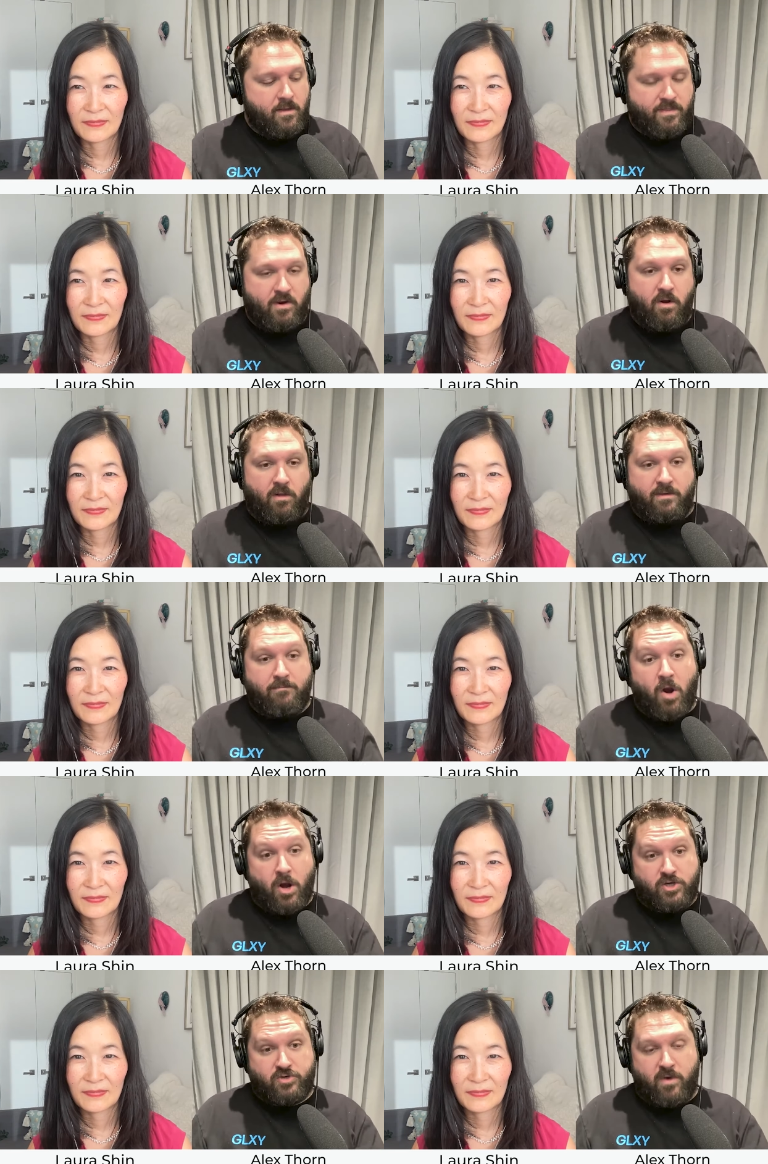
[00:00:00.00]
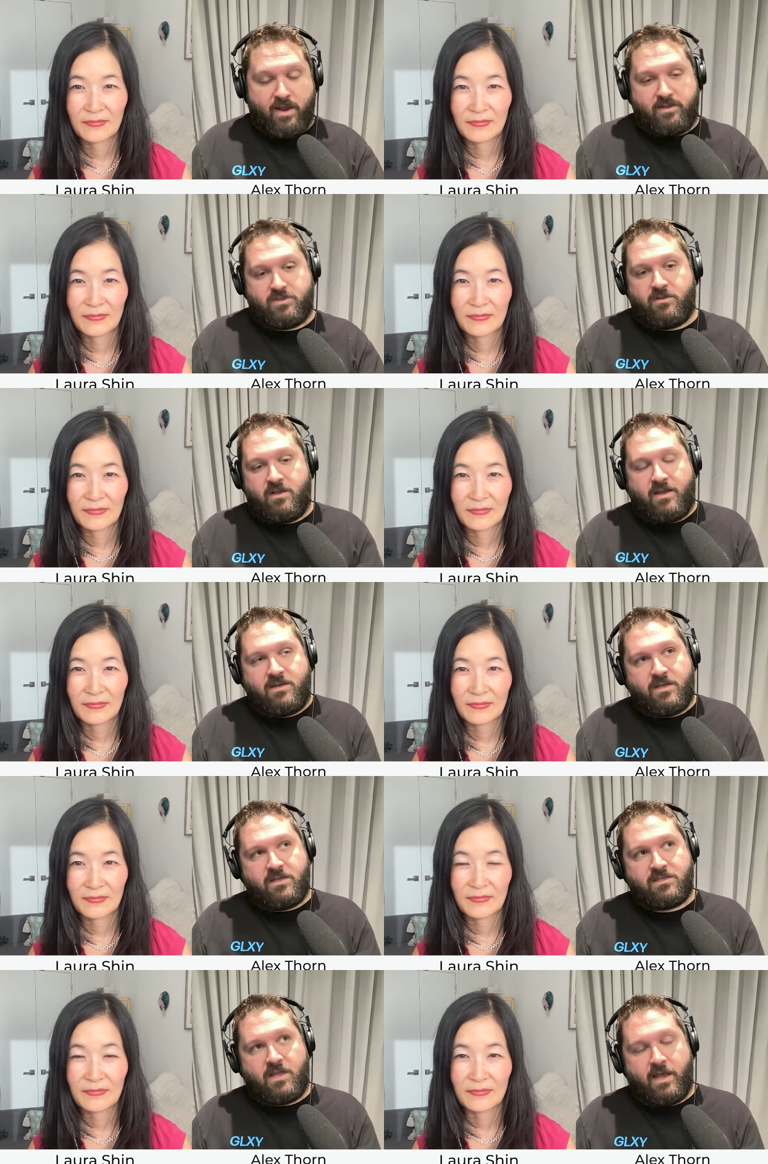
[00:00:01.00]
Speaker 1: they're all in March, right? So the idea
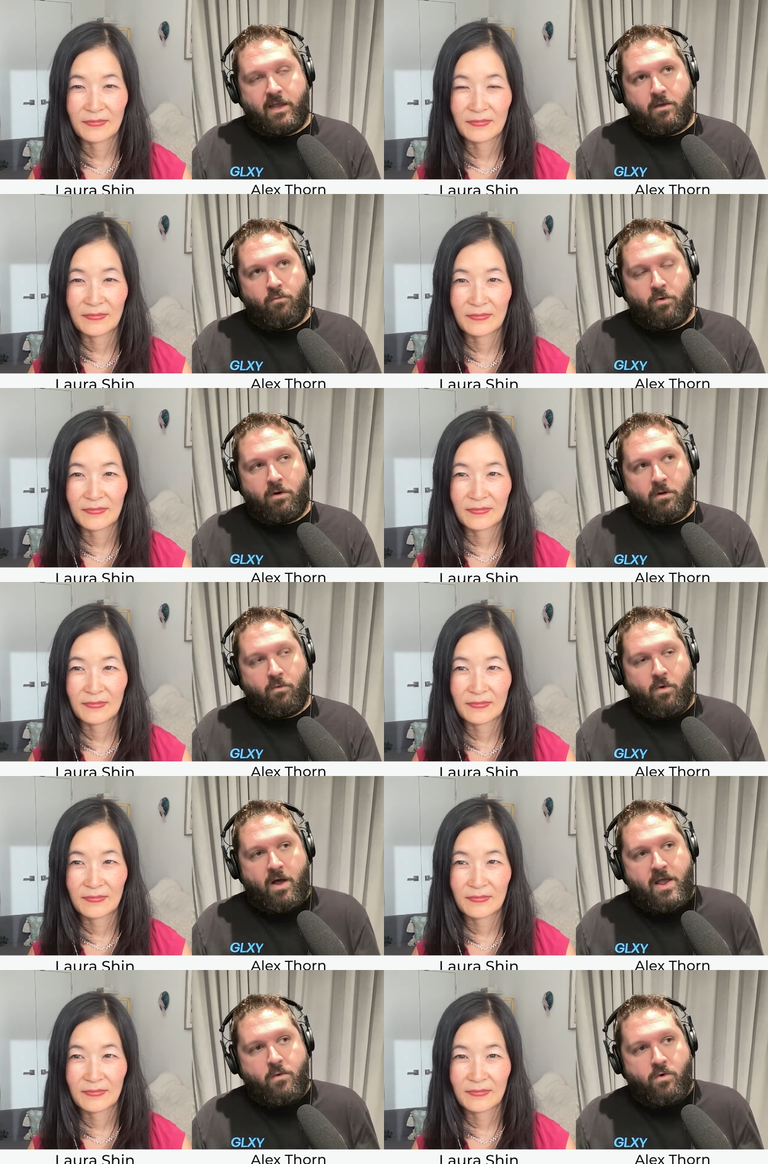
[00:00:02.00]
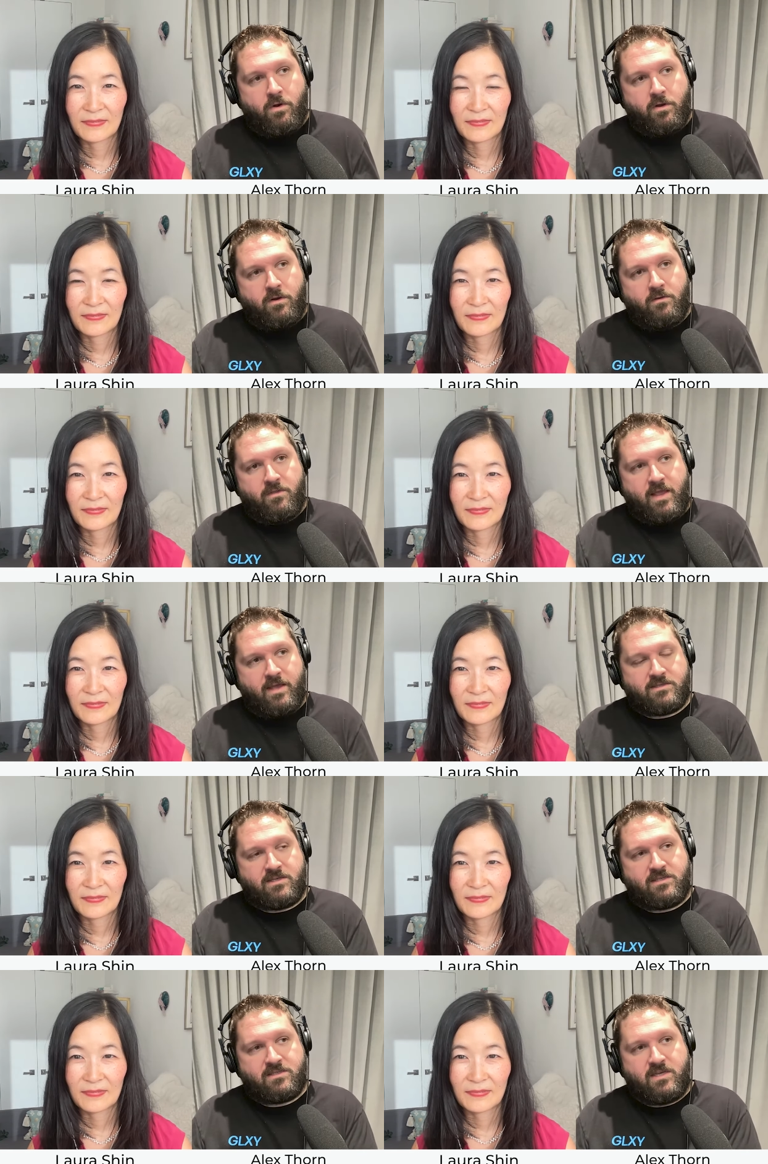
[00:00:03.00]
is like, well, why would the
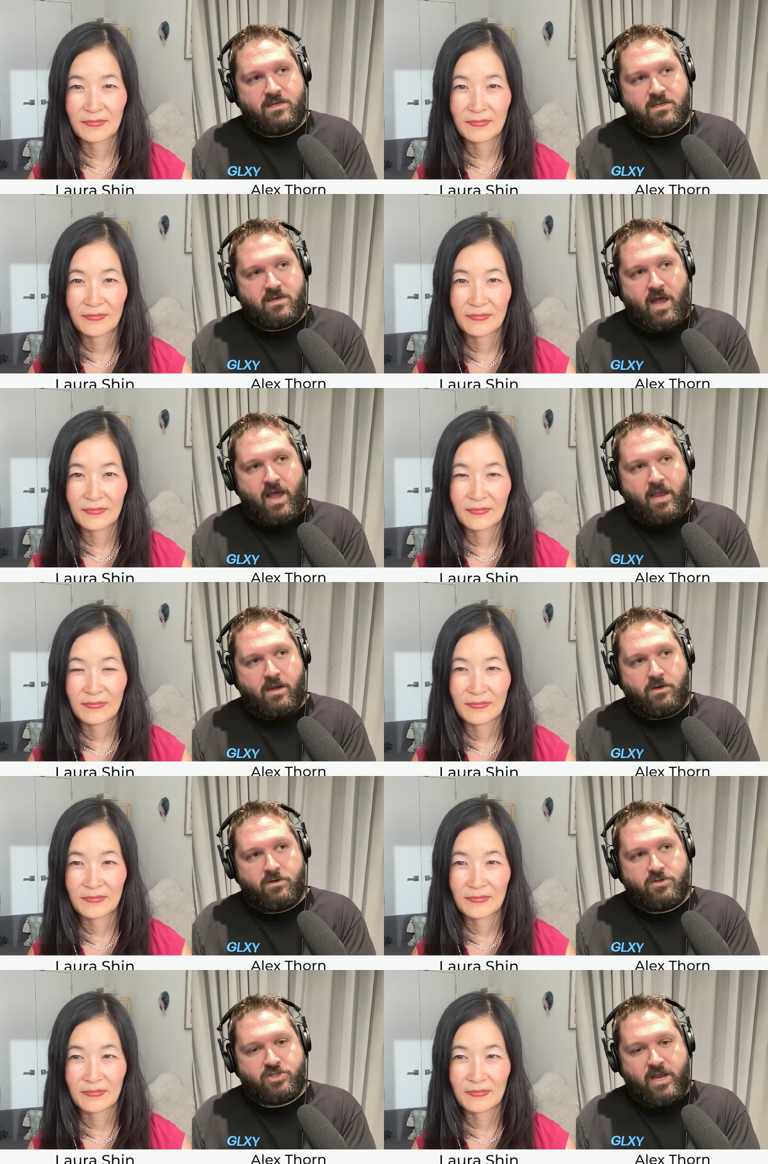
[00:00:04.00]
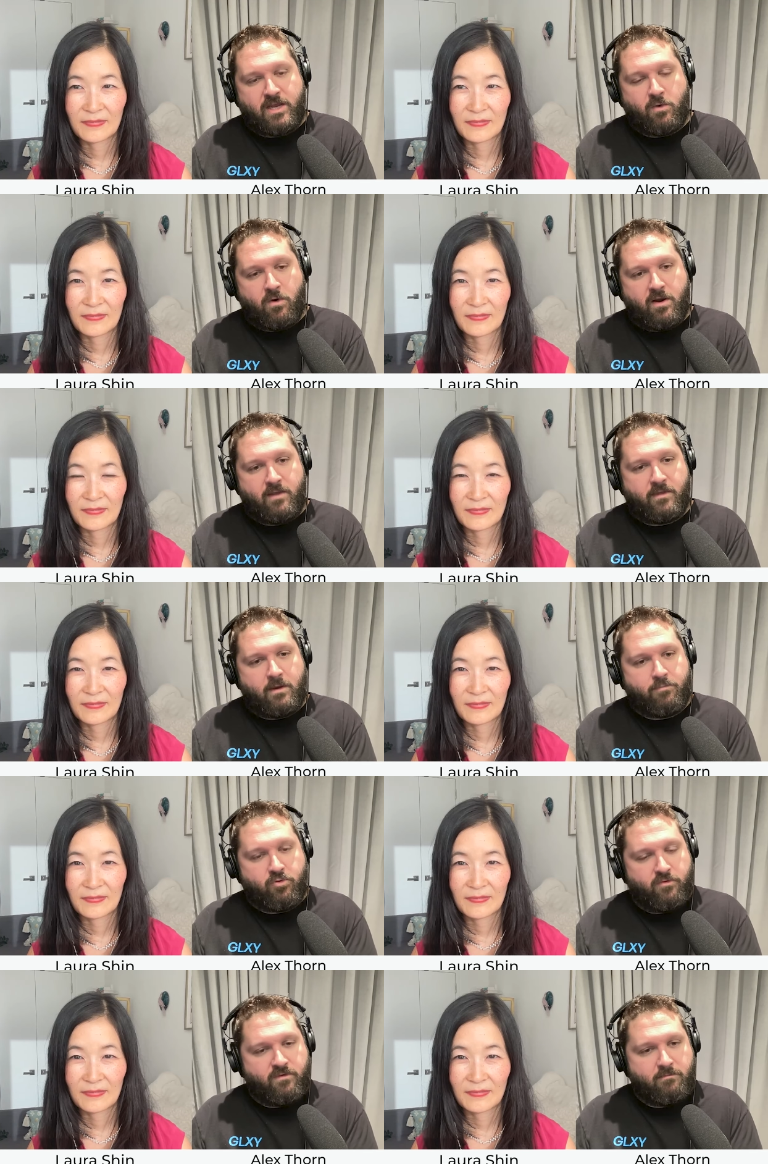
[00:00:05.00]
SEC deny in January and then
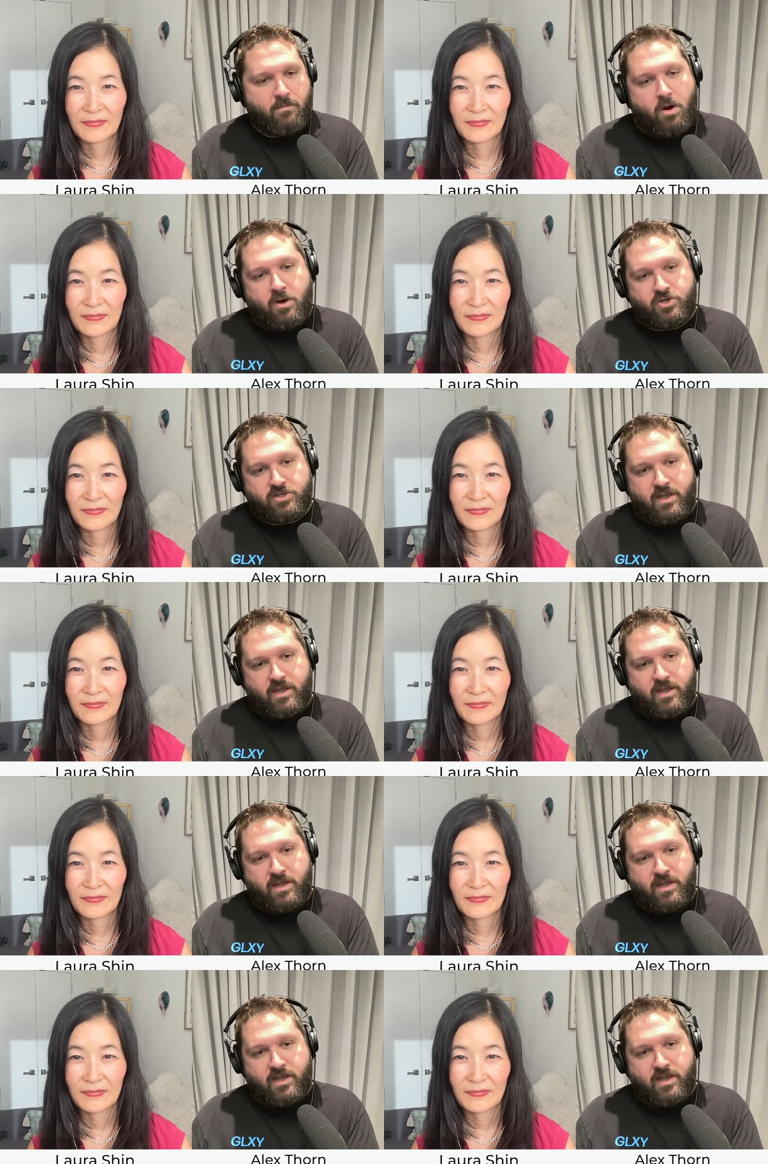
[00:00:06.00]
approve in March?